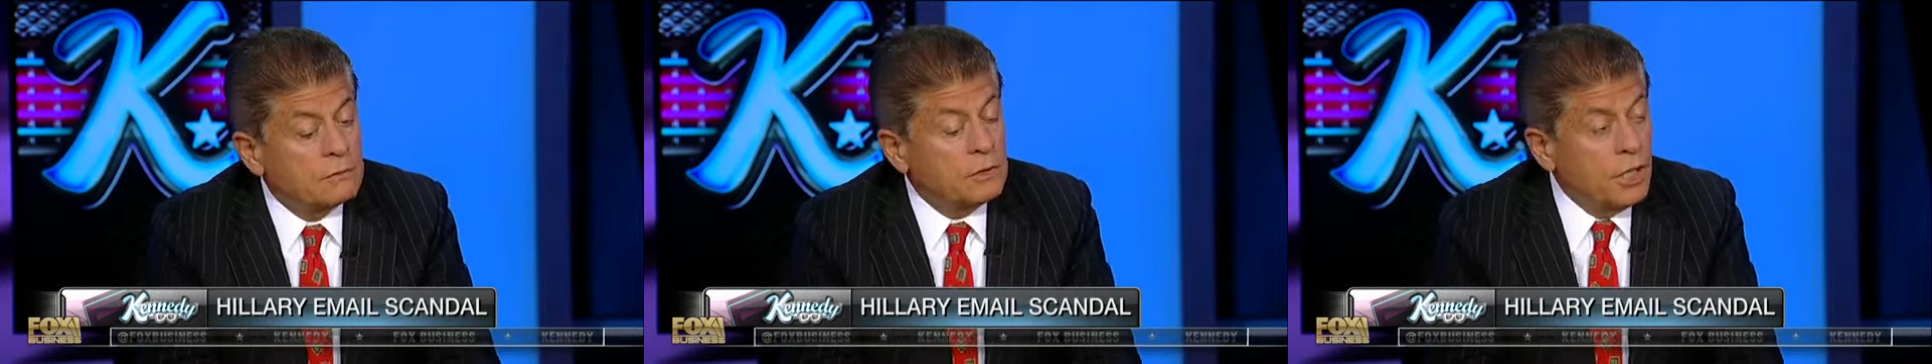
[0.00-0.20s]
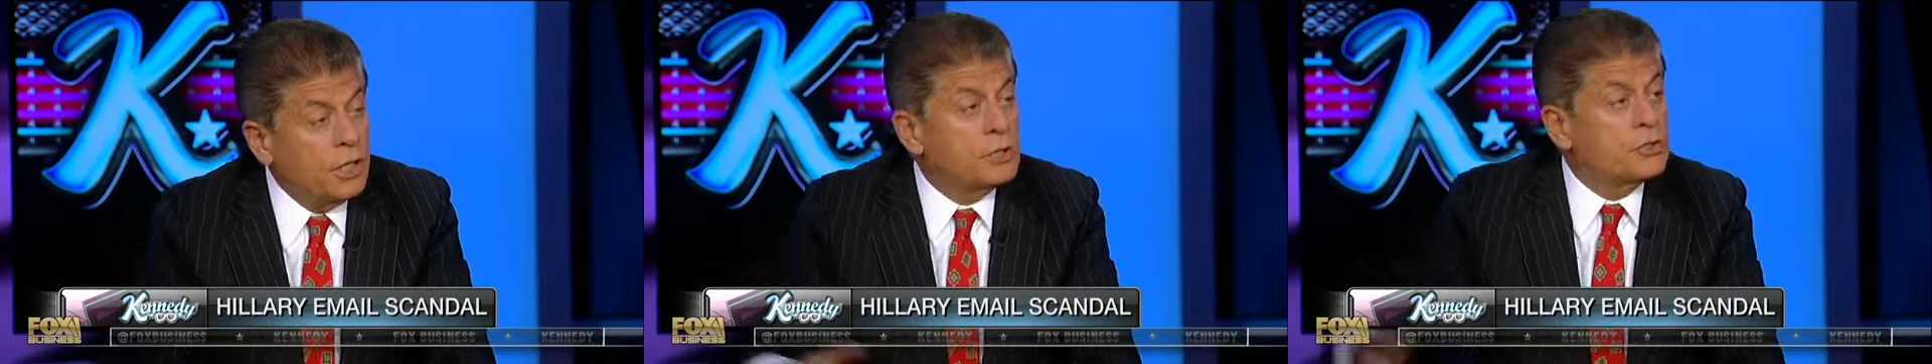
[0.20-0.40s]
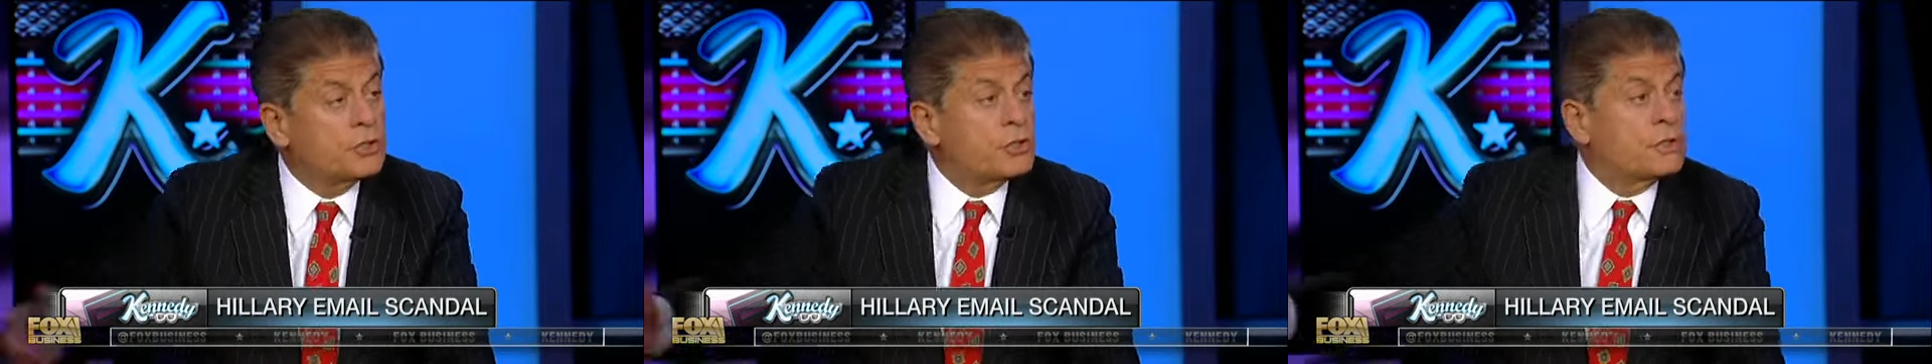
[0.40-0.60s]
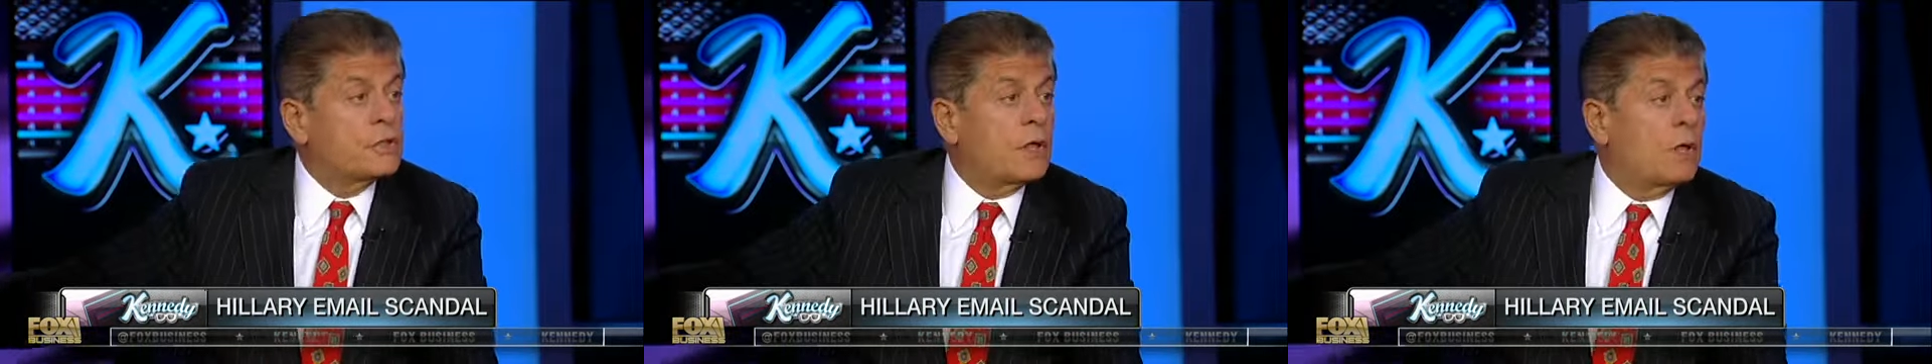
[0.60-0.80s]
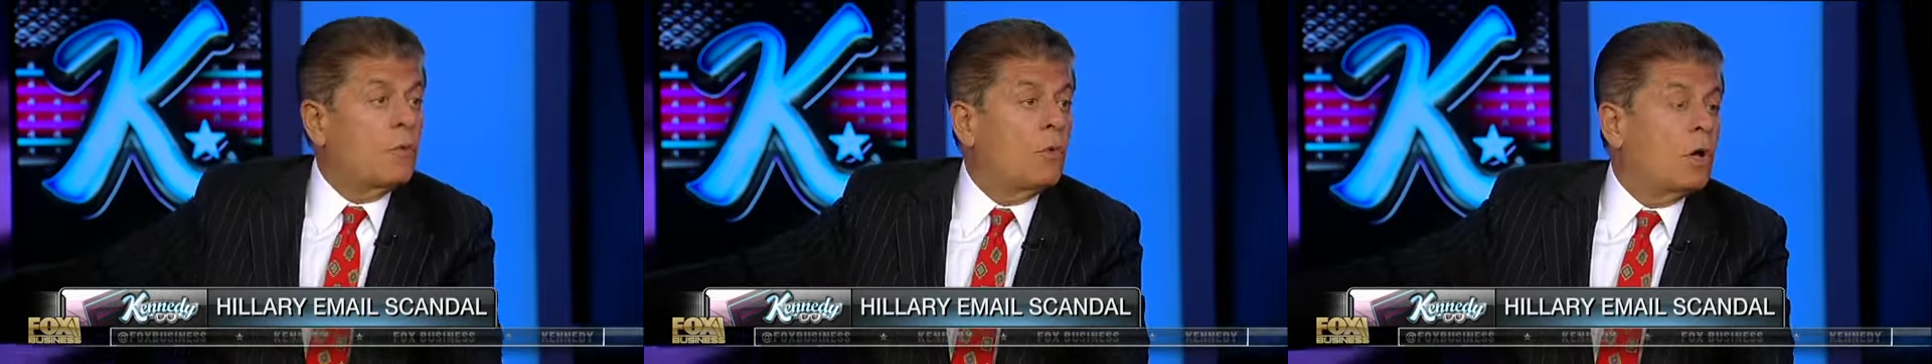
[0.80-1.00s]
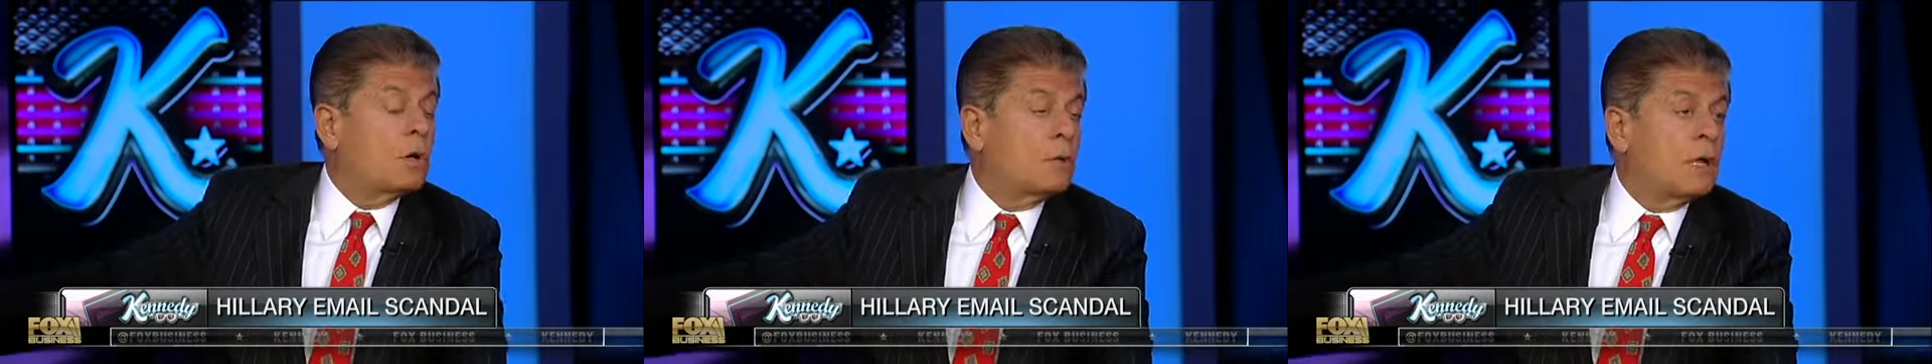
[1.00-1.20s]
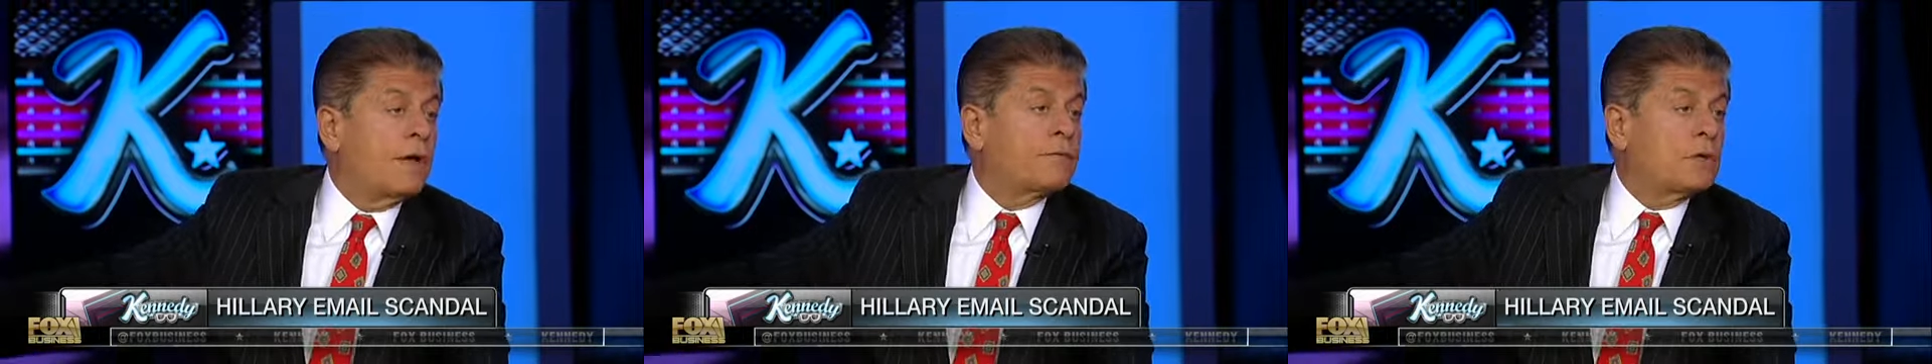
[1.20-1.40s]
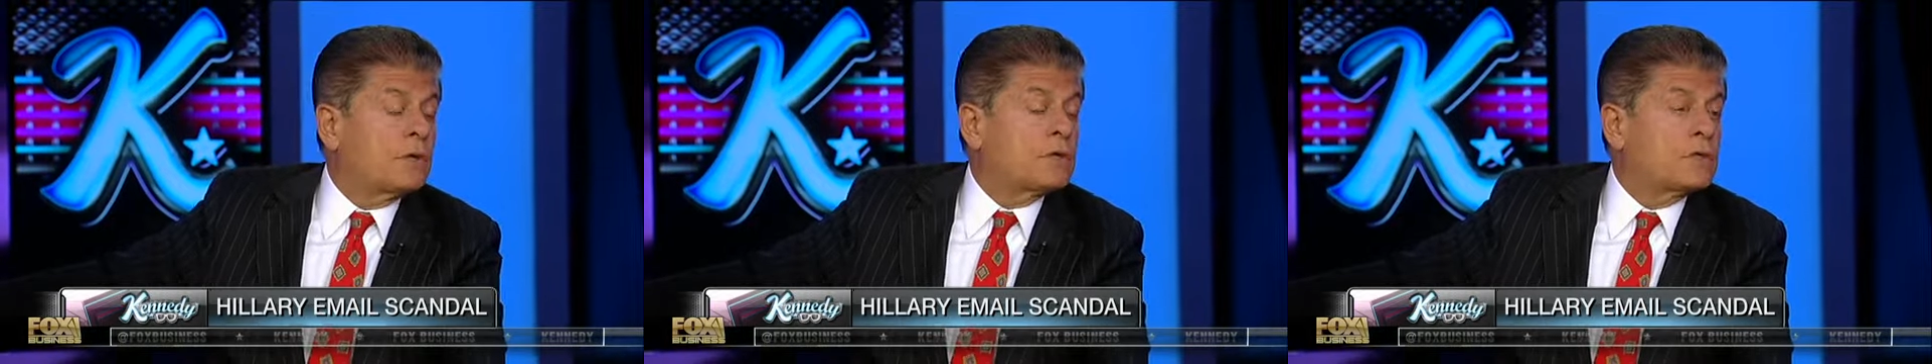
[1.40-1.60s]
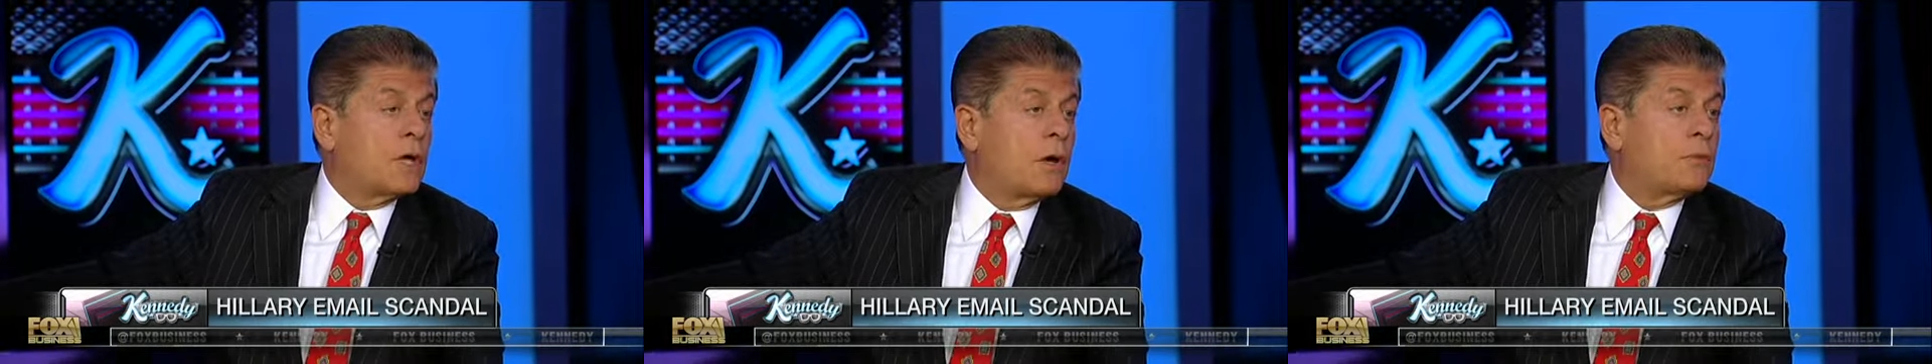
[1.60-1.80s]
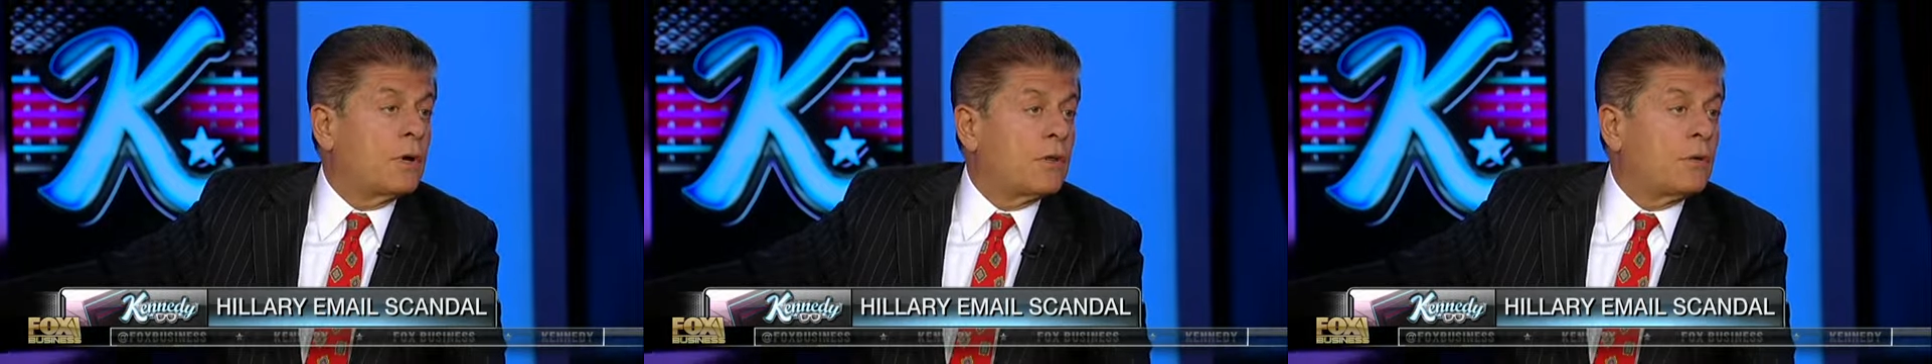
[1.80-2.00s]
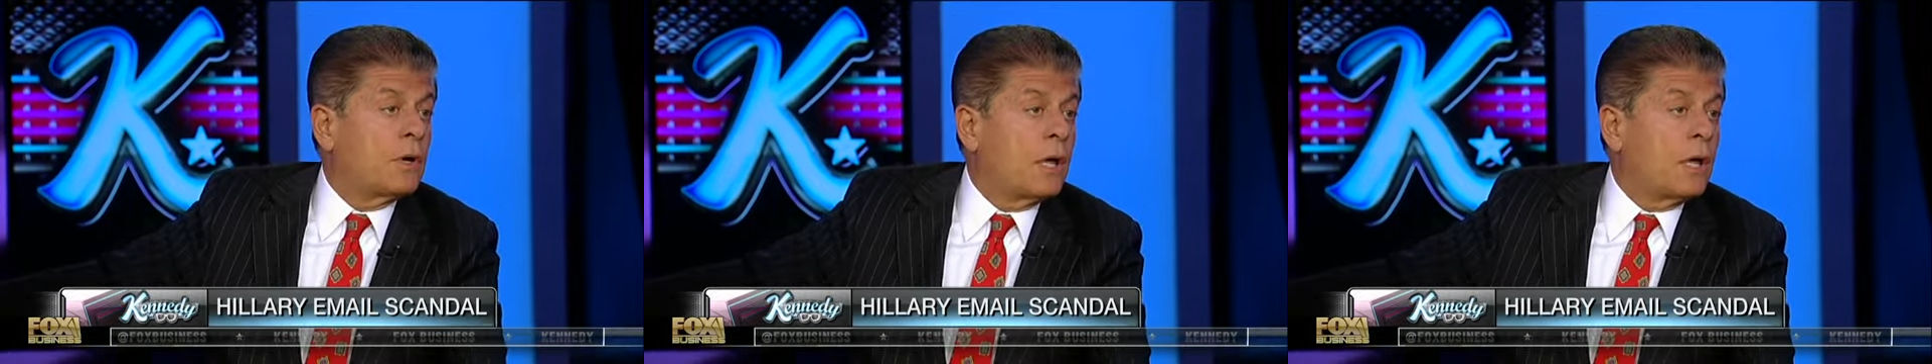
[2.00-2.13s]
Lynch is the one who'd have to decide whether or